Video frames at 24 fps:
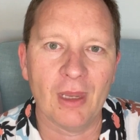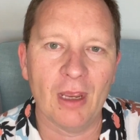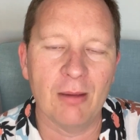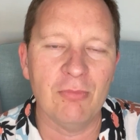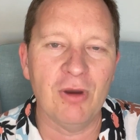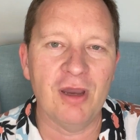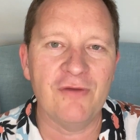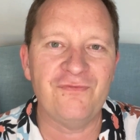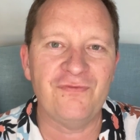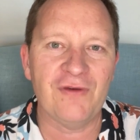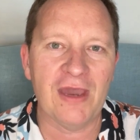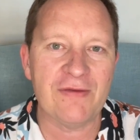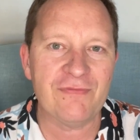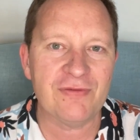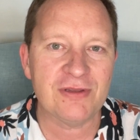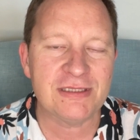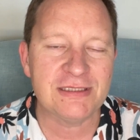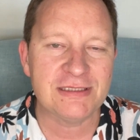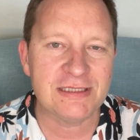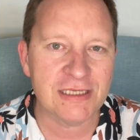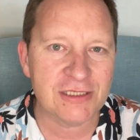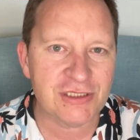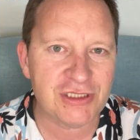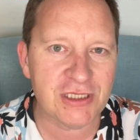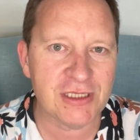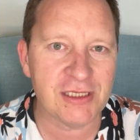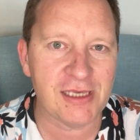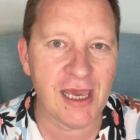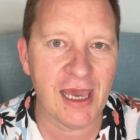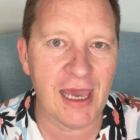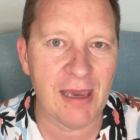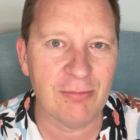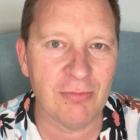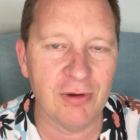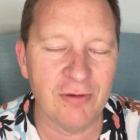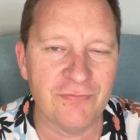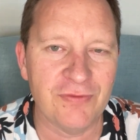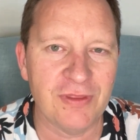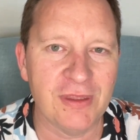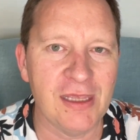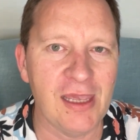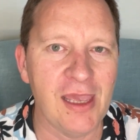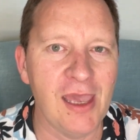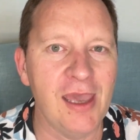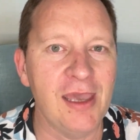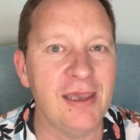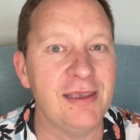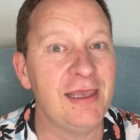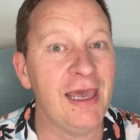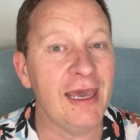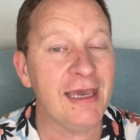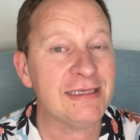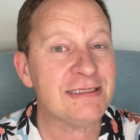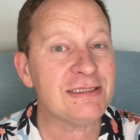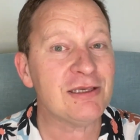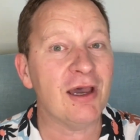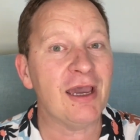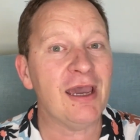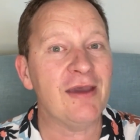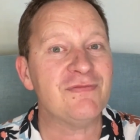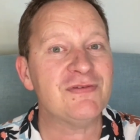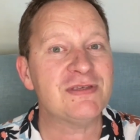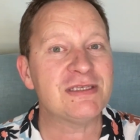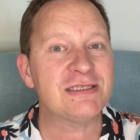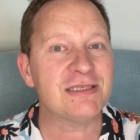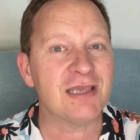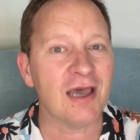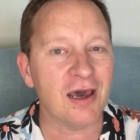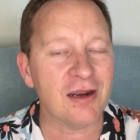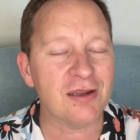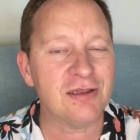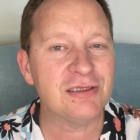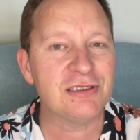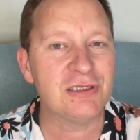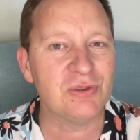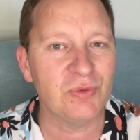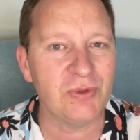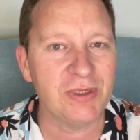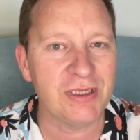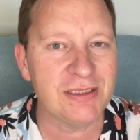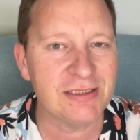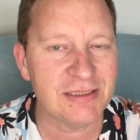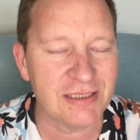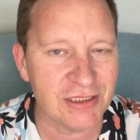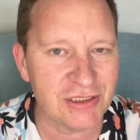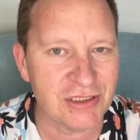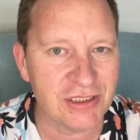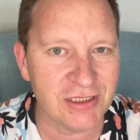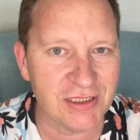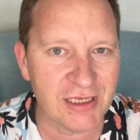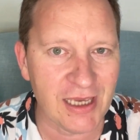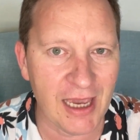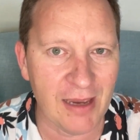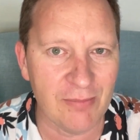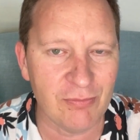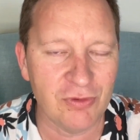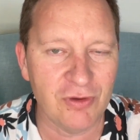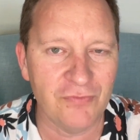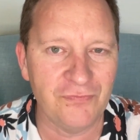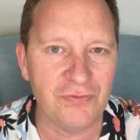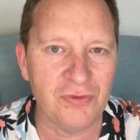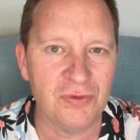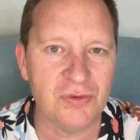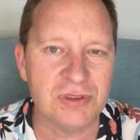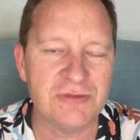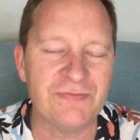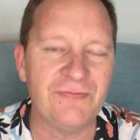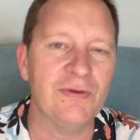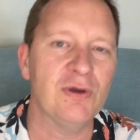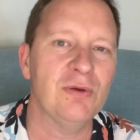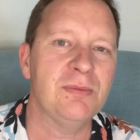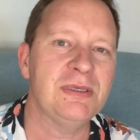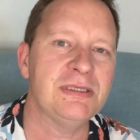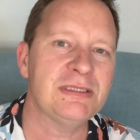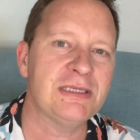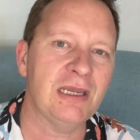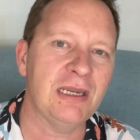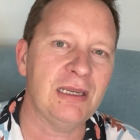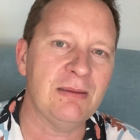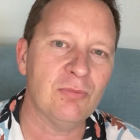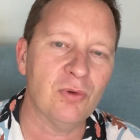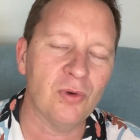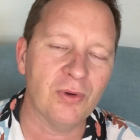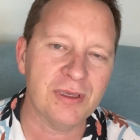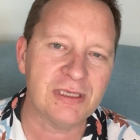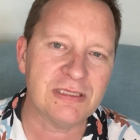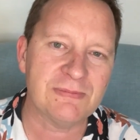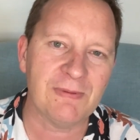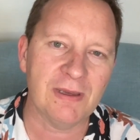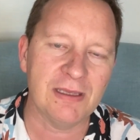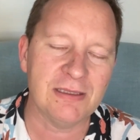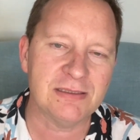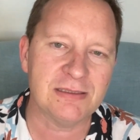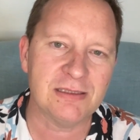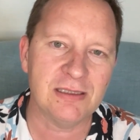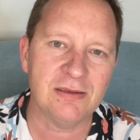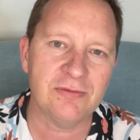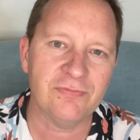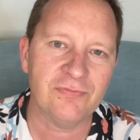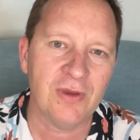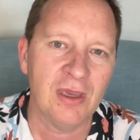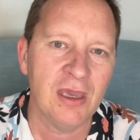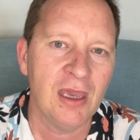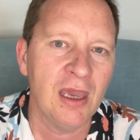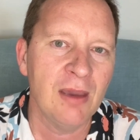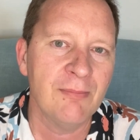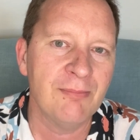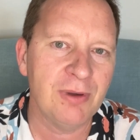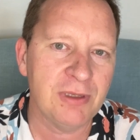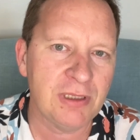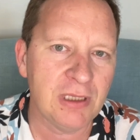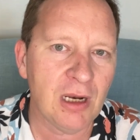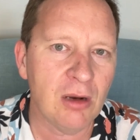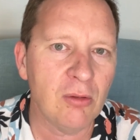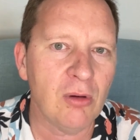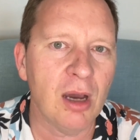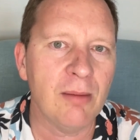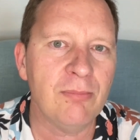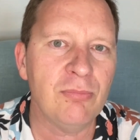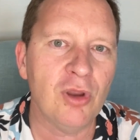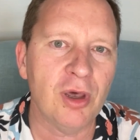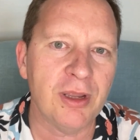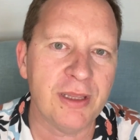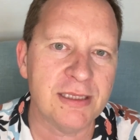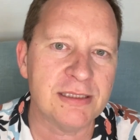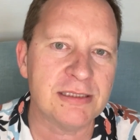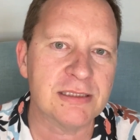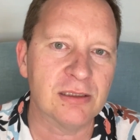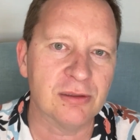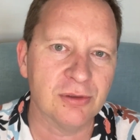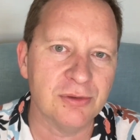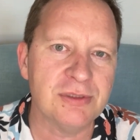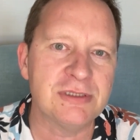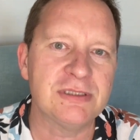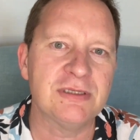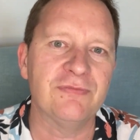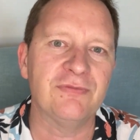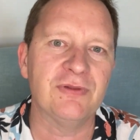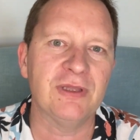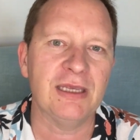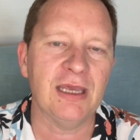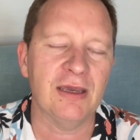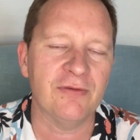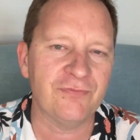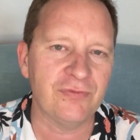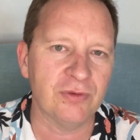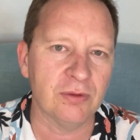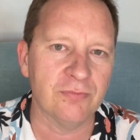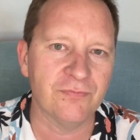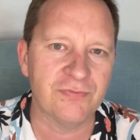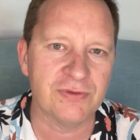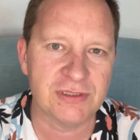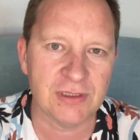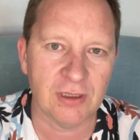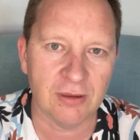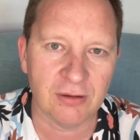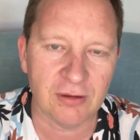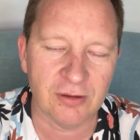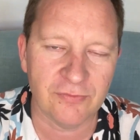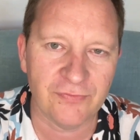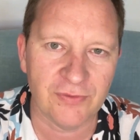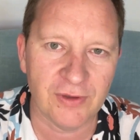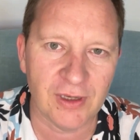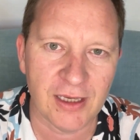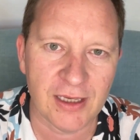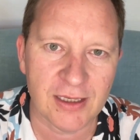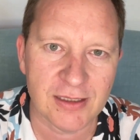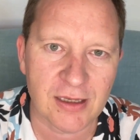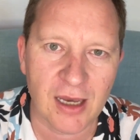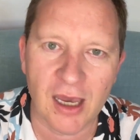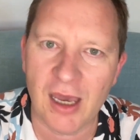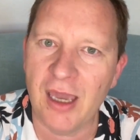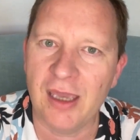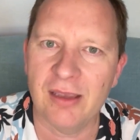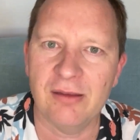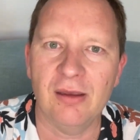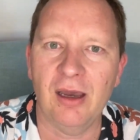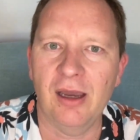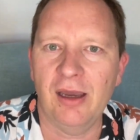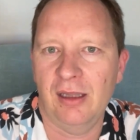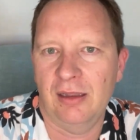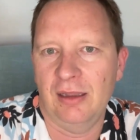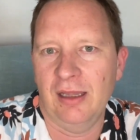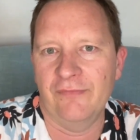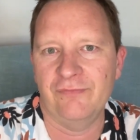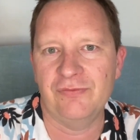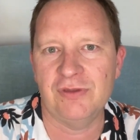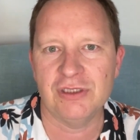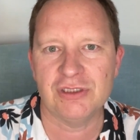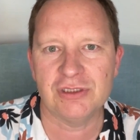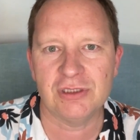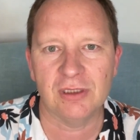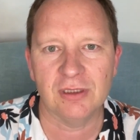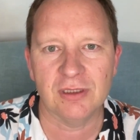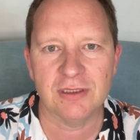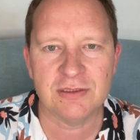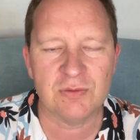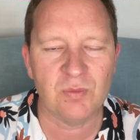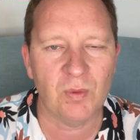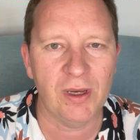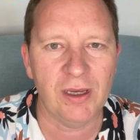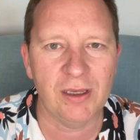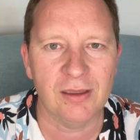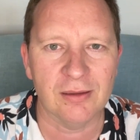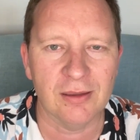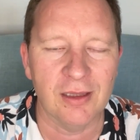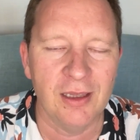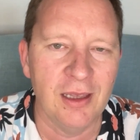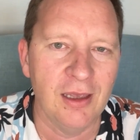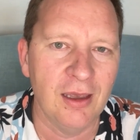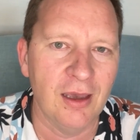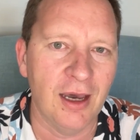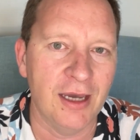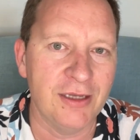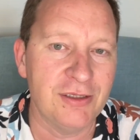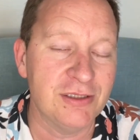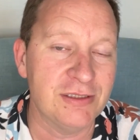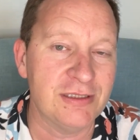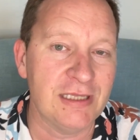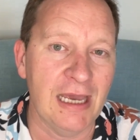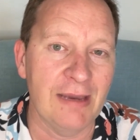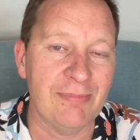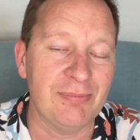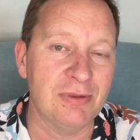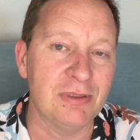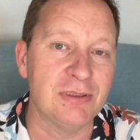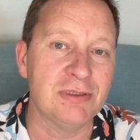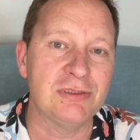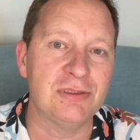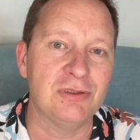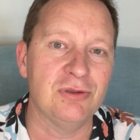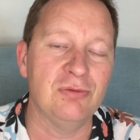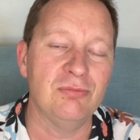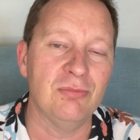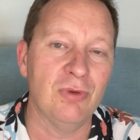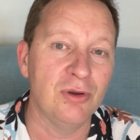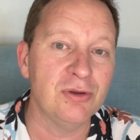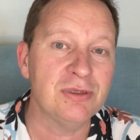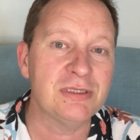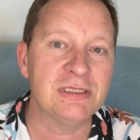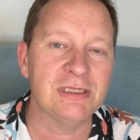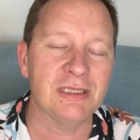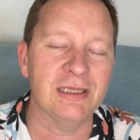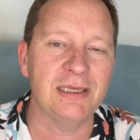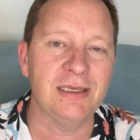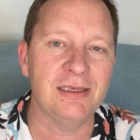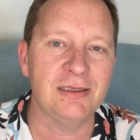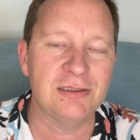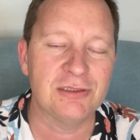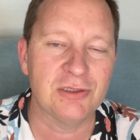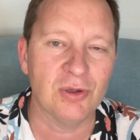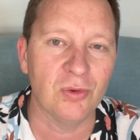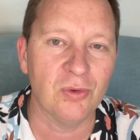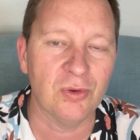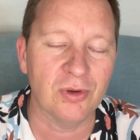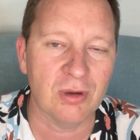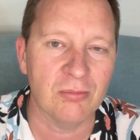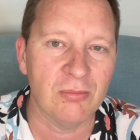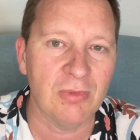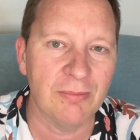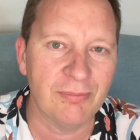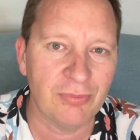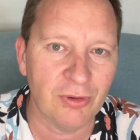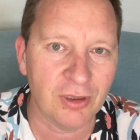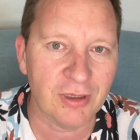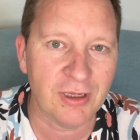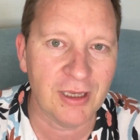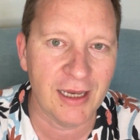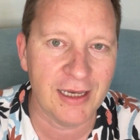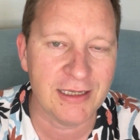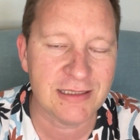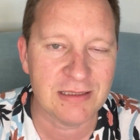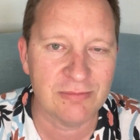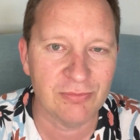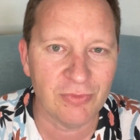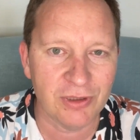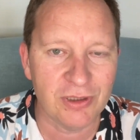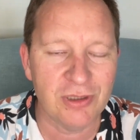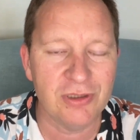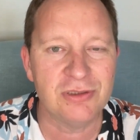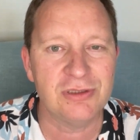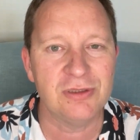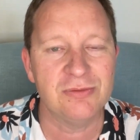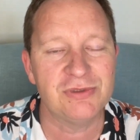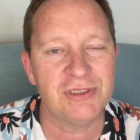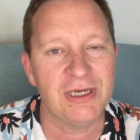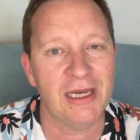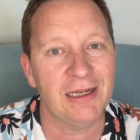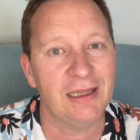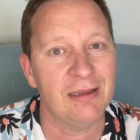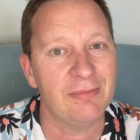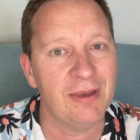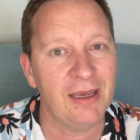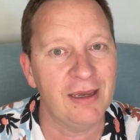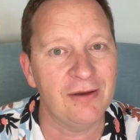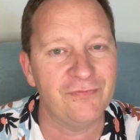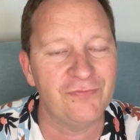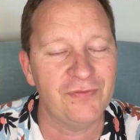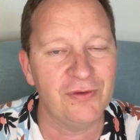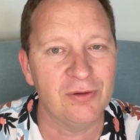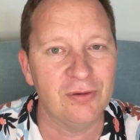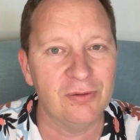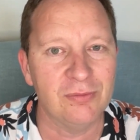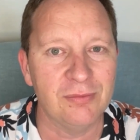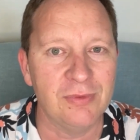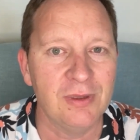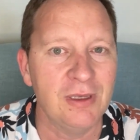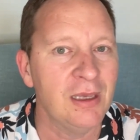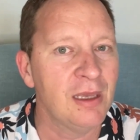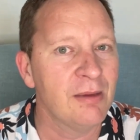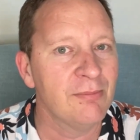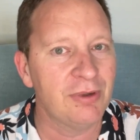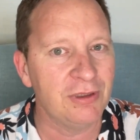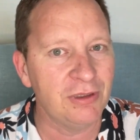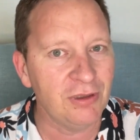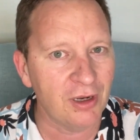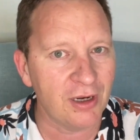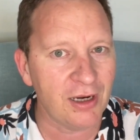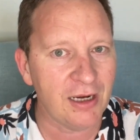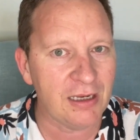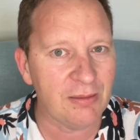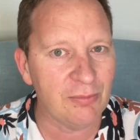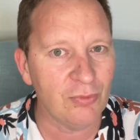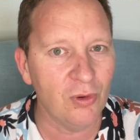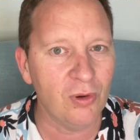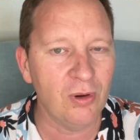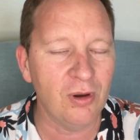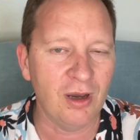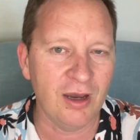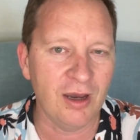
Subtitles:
My favorite DigiCam of the year. Yes, I have started doing DigiCam reviews. Film is getting more expensive, but I'm not exclusively a film photographer. I love digital as well. I just happen to mostly talk on my podcast and my YouTube channel about film, but not anymore.